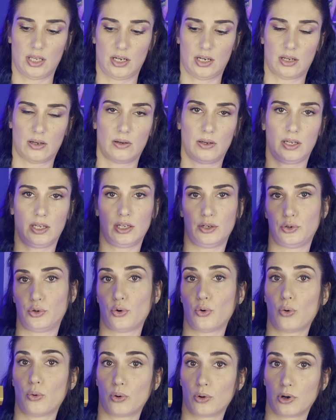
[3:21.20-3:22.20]
and now I can
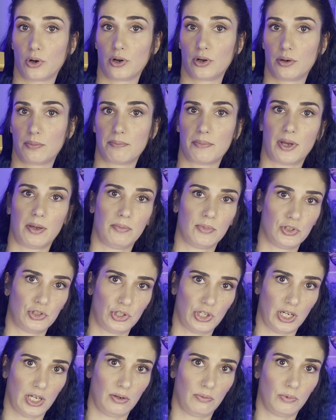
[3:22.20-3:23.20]
cord my
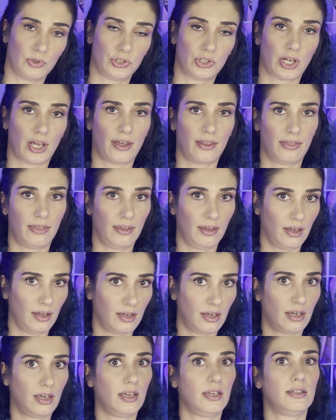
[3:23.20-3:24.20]
machine, which I
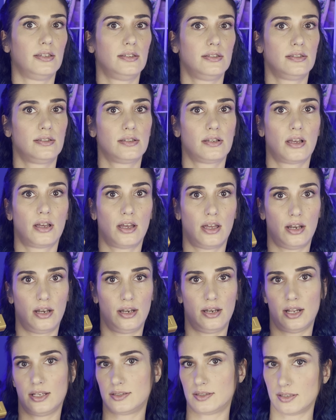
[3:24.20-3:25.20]
think is a
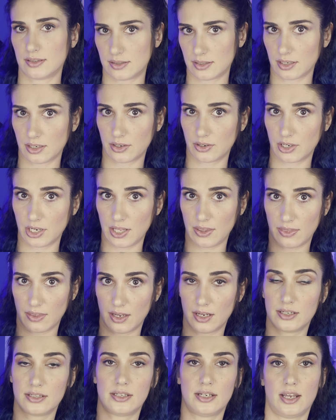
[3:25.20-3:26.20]
necessary
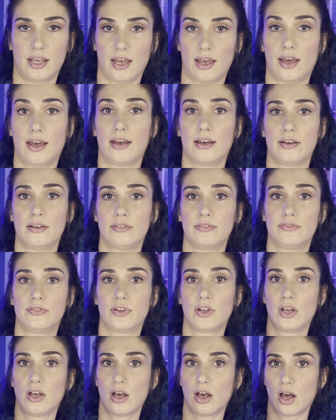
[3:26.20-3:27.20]
thing to have
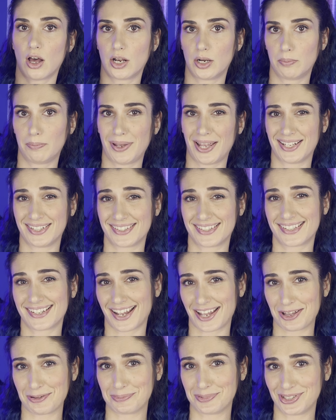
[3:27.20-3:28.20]
on a pen
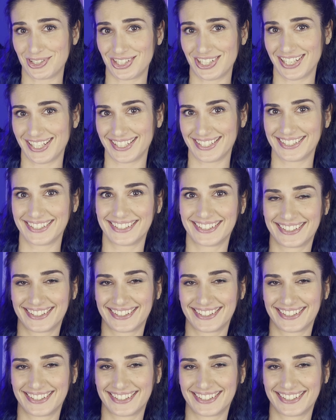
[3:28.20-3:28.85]
style machine.